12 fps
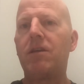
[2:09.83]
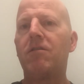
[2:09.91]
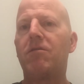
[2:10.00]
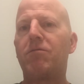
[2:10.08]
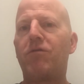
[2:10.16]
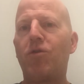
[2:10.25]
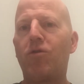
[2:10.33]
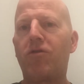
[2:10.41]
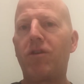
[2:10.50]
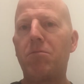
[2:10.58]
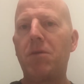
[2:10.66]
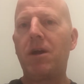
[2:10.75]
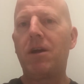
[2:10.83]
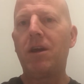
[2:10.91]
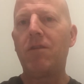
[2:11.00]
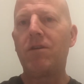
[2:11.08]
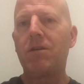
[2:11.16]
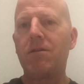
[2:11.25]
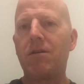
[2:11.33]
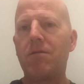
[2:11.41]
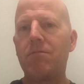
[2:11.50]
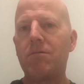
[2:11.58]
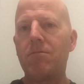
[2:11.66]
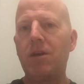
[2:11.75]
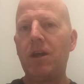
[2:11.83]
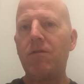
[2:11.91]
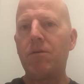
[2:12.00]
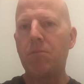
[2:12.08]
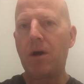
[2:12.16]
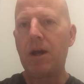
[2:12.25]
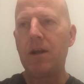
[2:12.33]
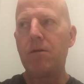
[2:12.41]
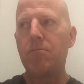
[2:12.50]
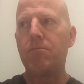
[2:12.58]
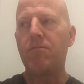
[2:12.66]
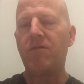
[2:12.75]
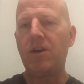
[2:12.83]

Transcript: these folks that make even-minded